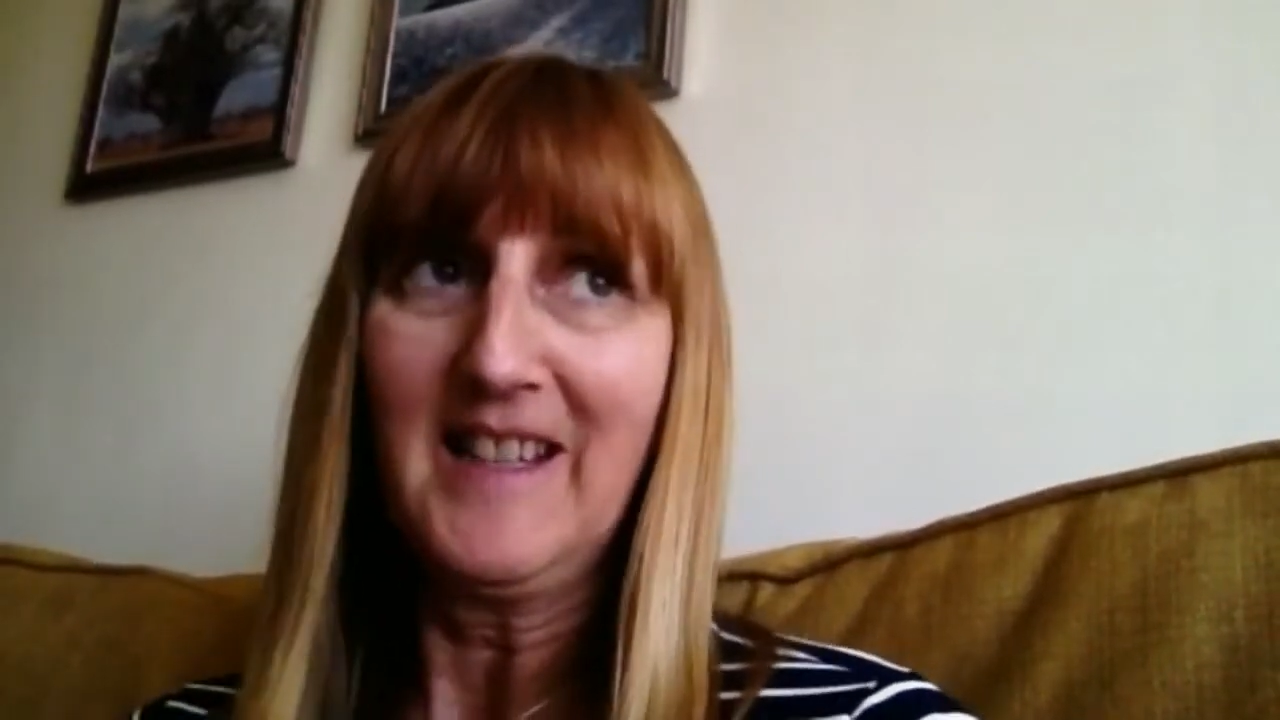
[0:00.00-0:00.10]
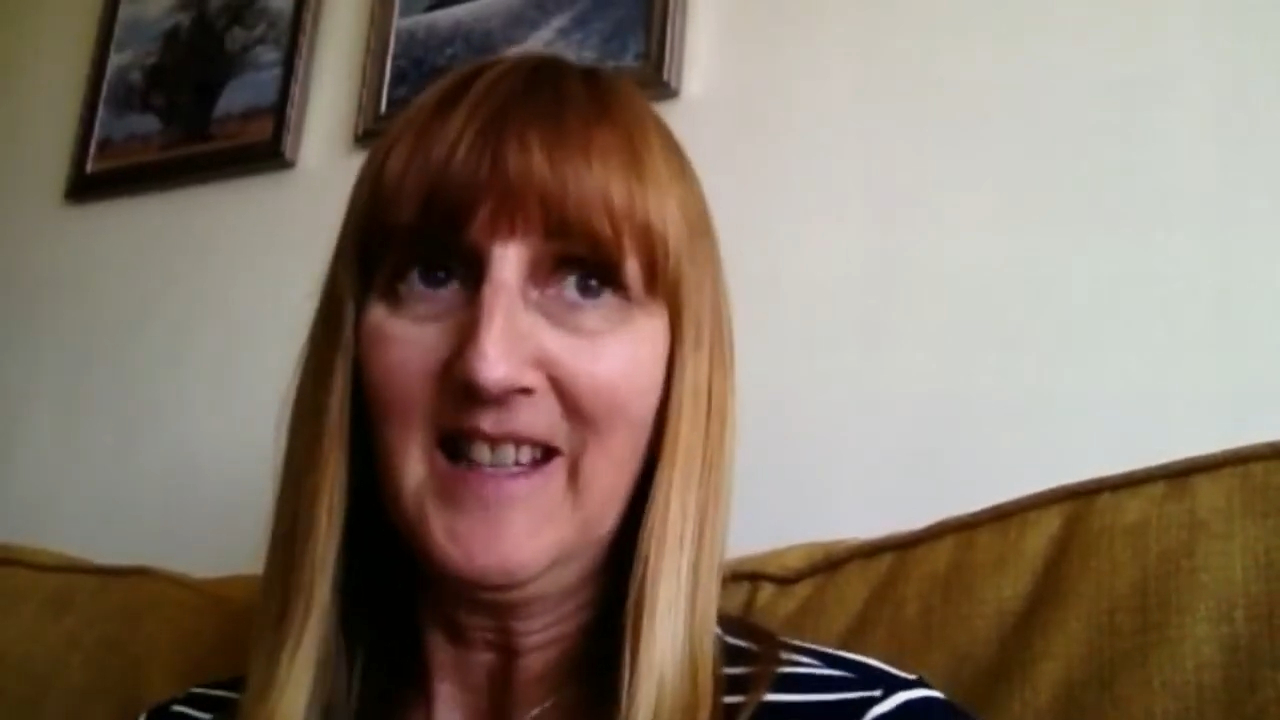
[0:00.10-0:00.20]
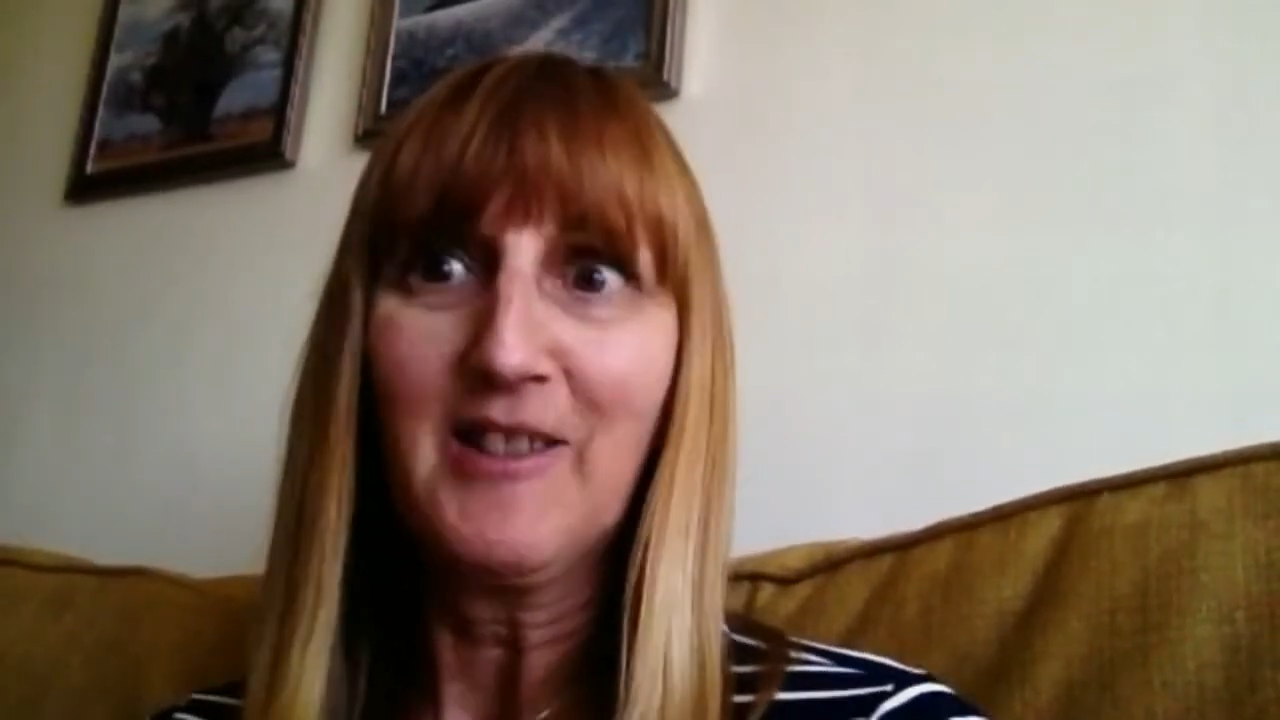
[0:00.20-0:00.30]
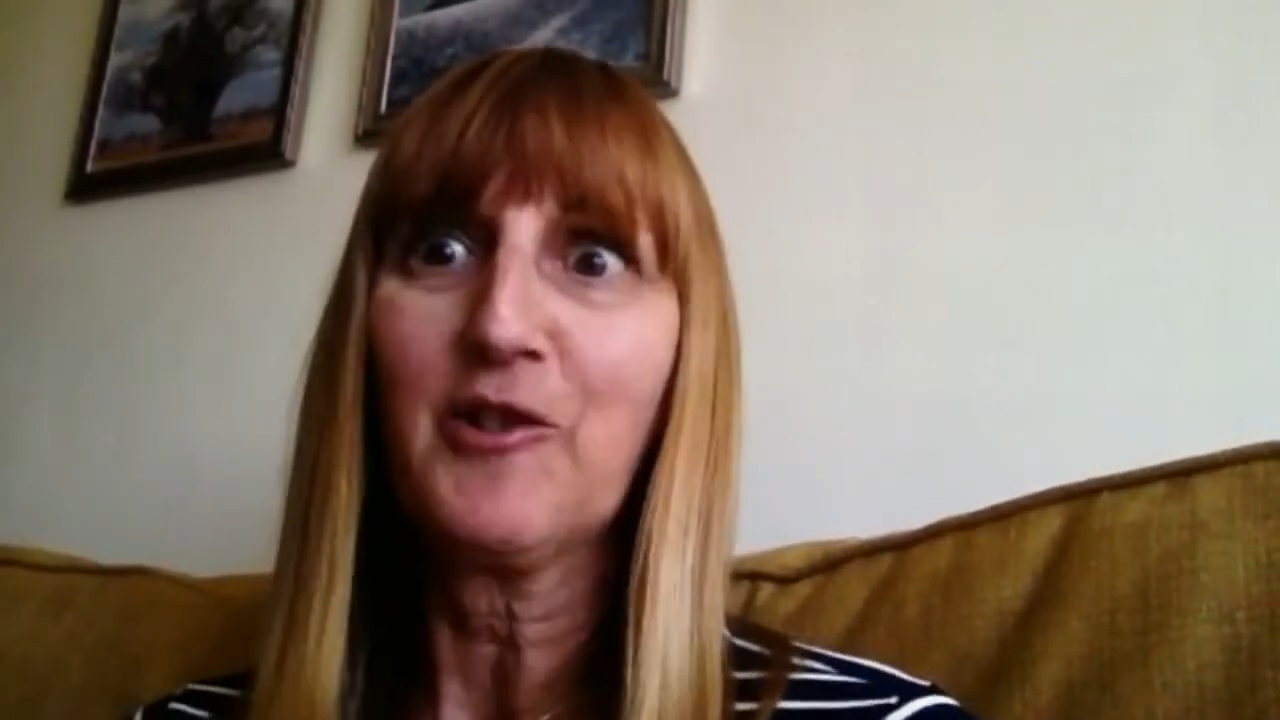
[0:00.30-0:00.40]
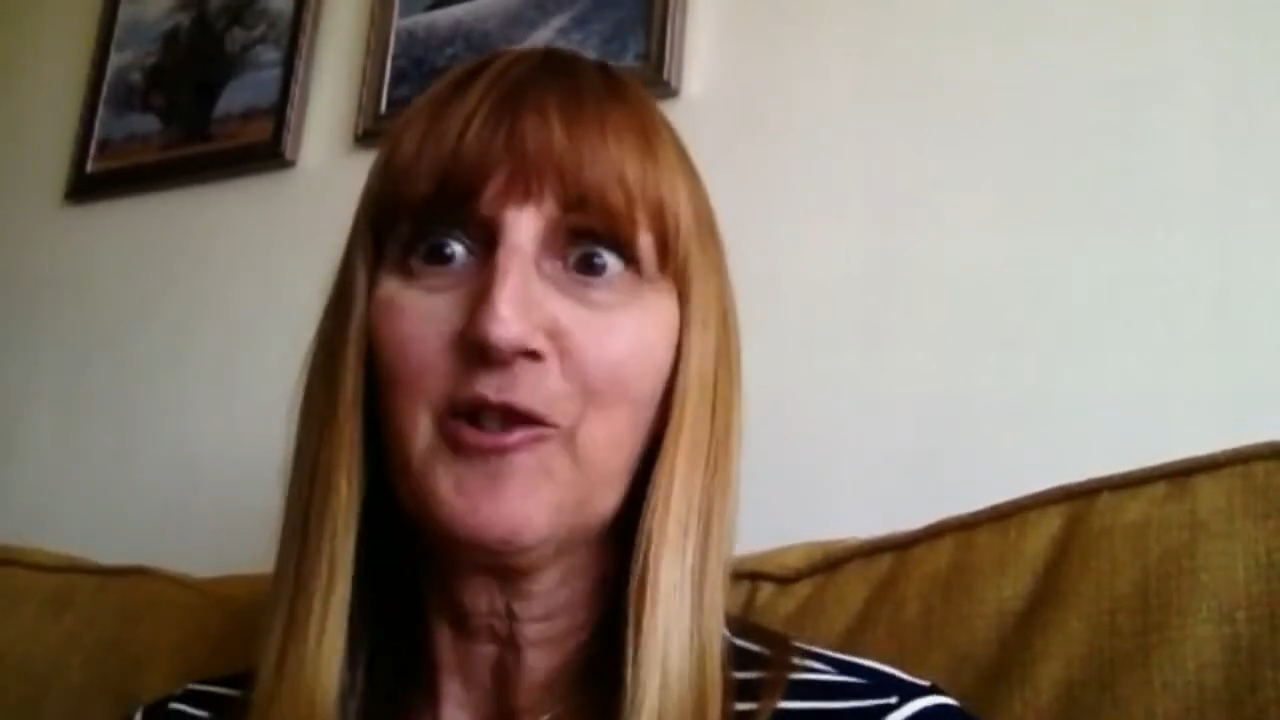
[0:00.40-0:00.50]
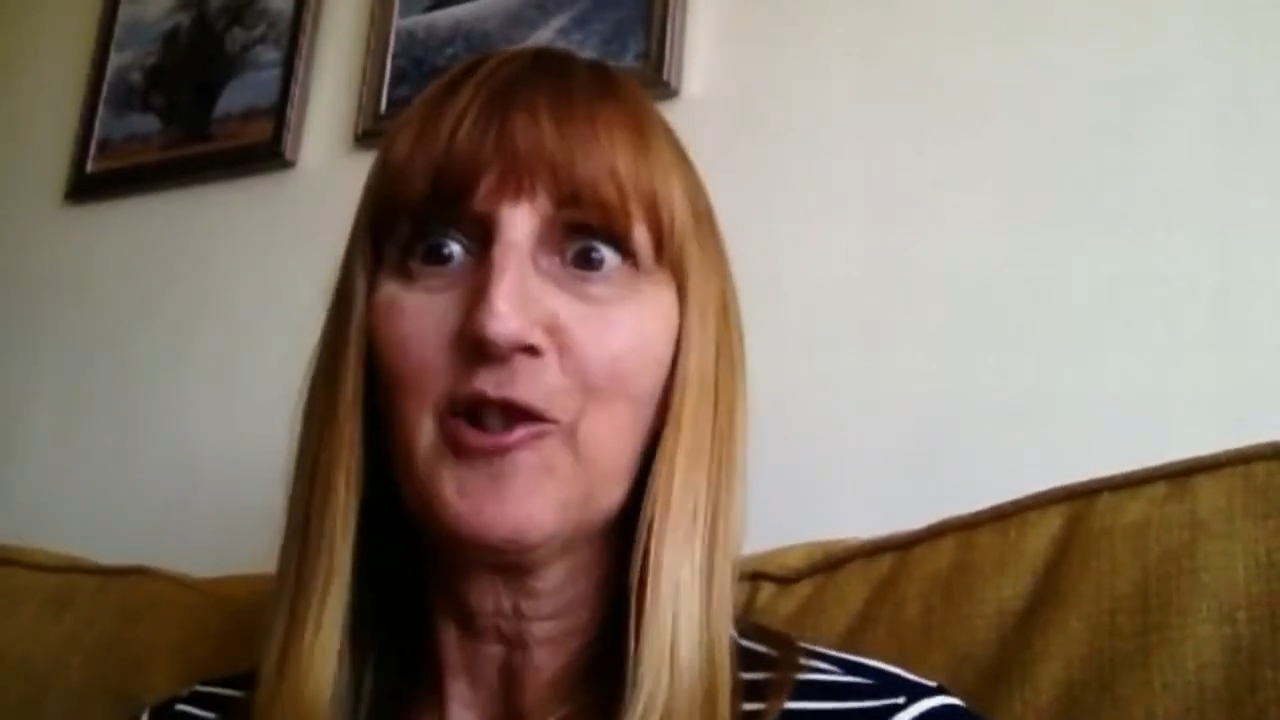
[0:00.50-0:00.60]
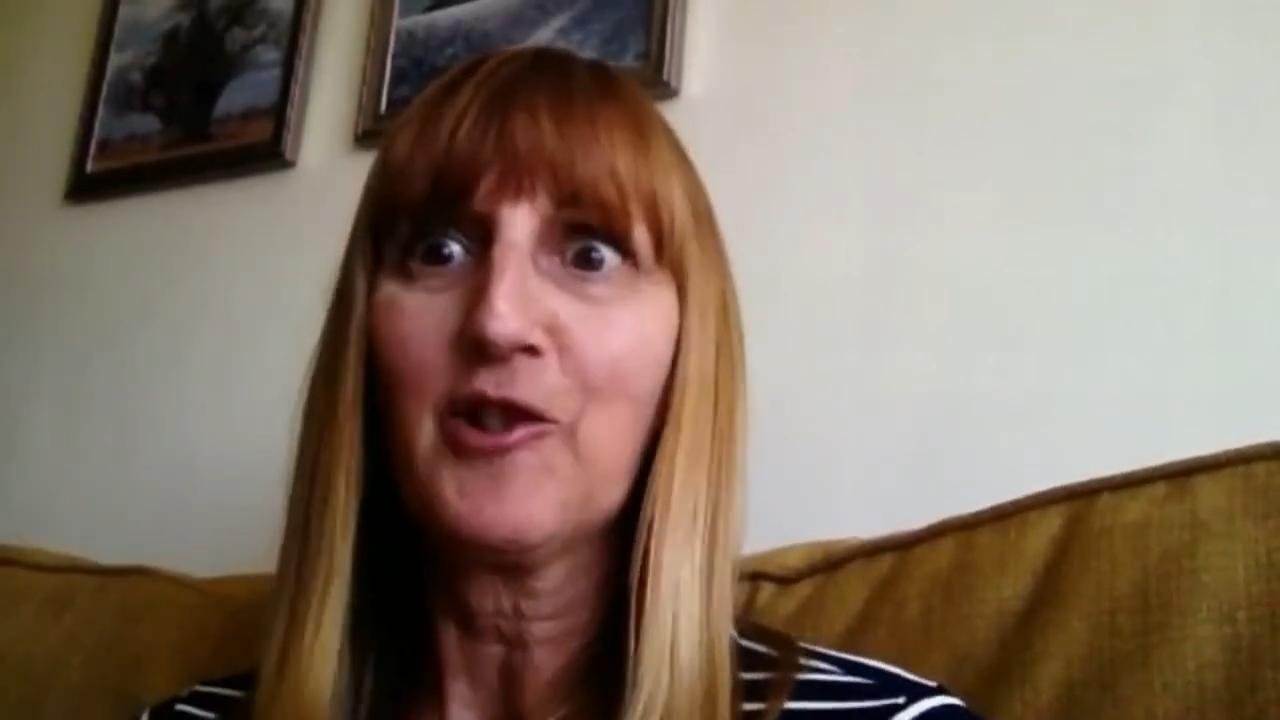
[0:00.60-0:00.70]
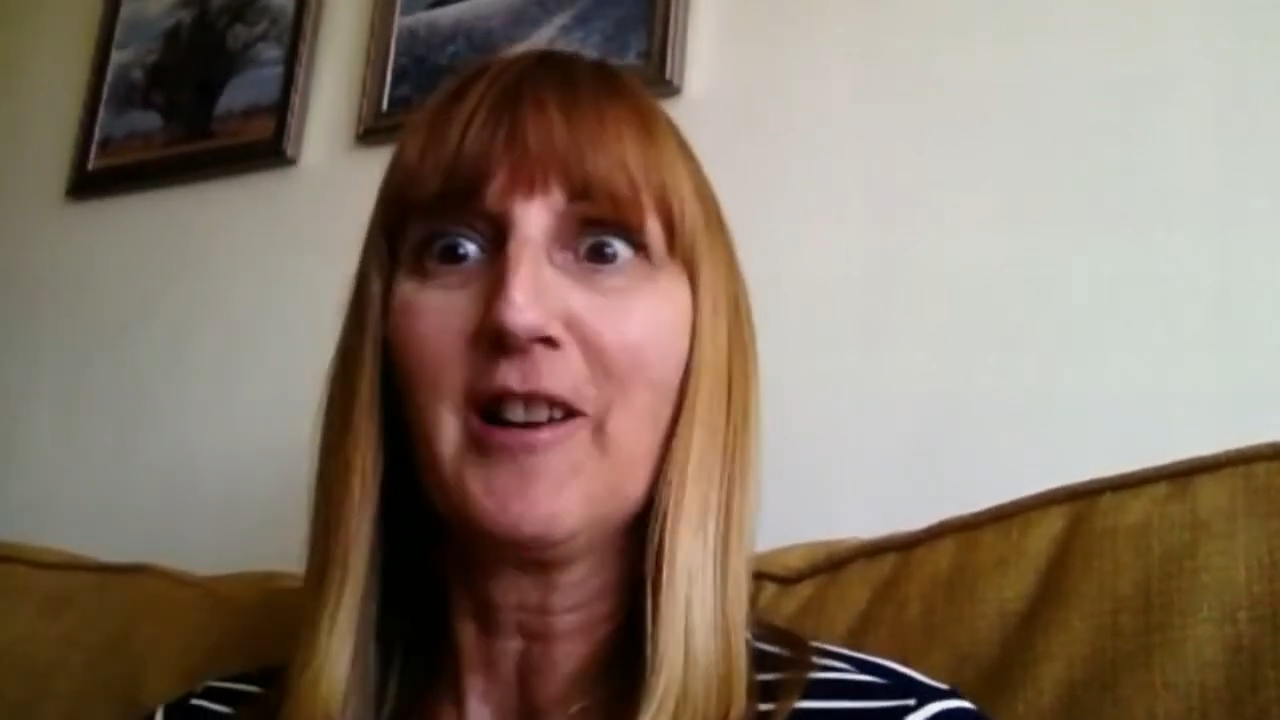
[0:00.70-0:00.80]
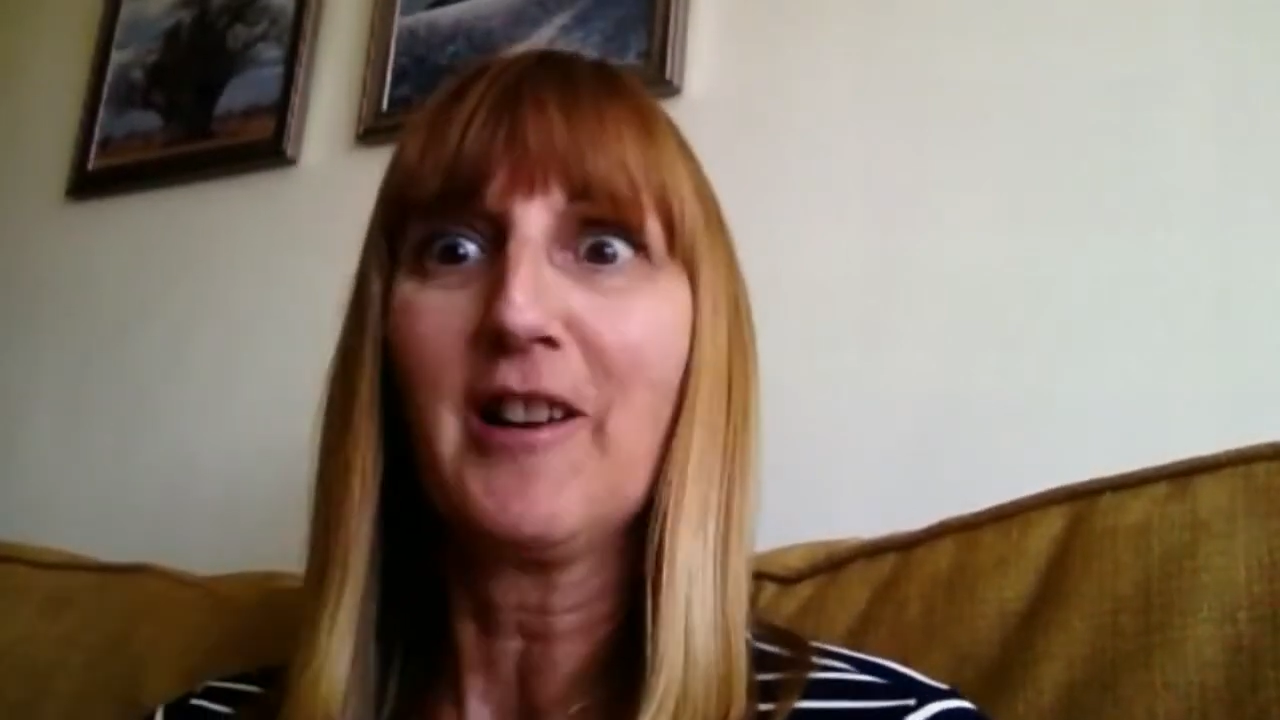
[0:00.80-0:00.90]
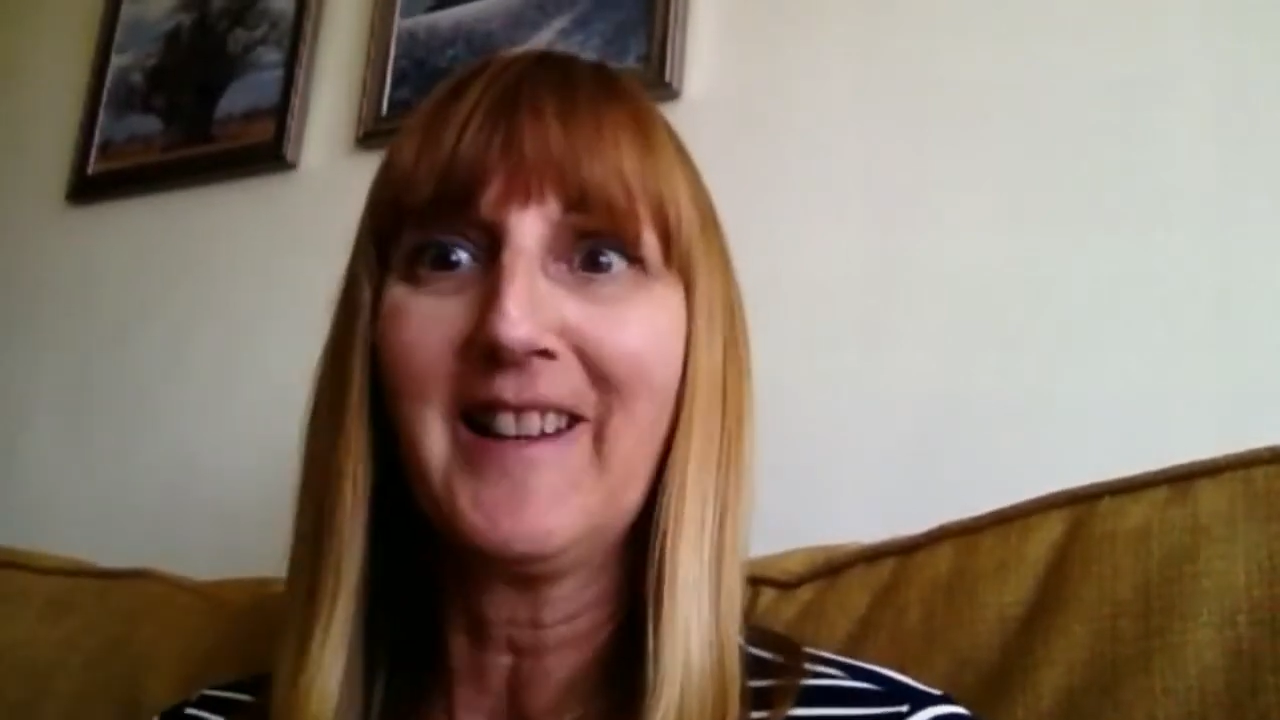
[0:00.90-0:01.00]
is such a
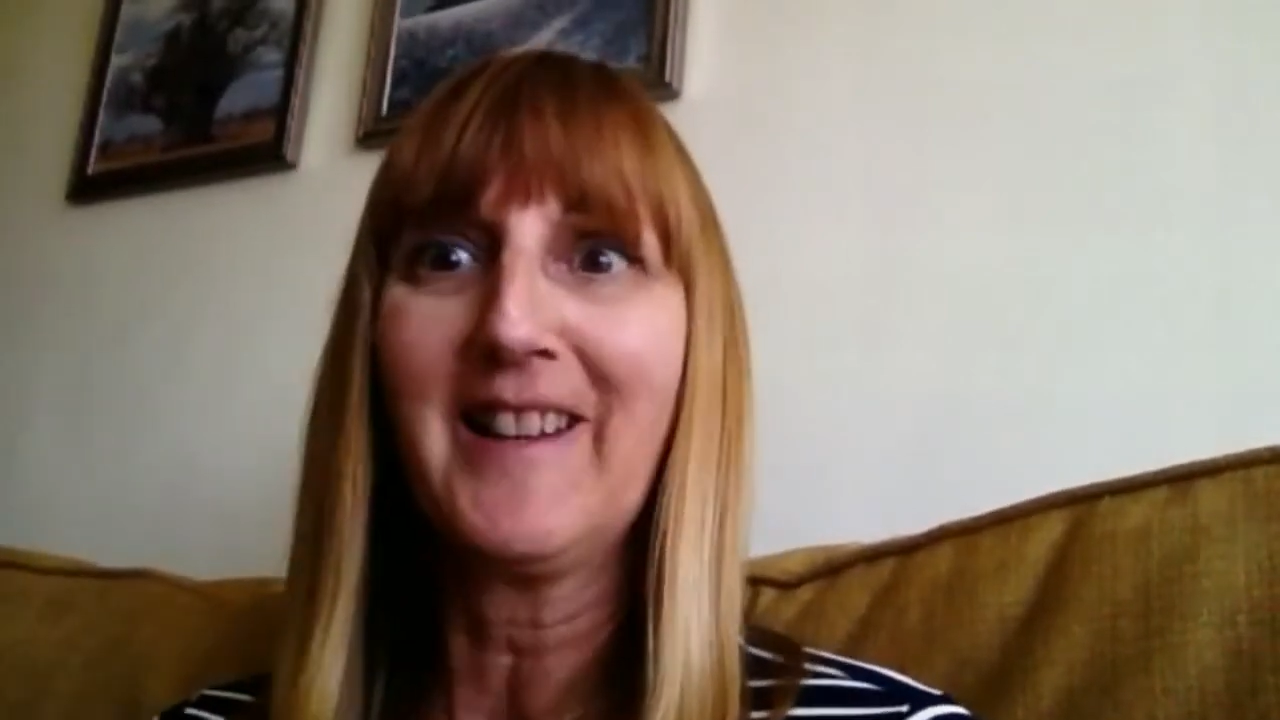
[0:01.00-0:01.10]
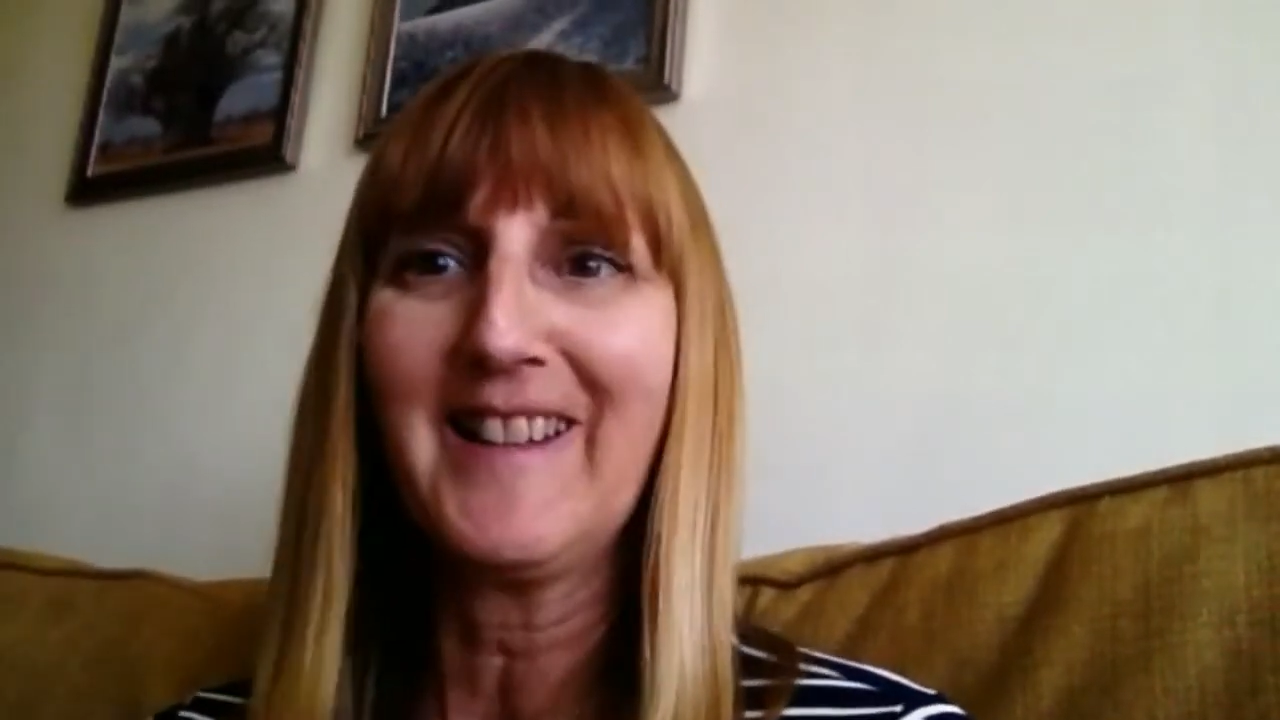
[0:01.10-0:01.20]
shock,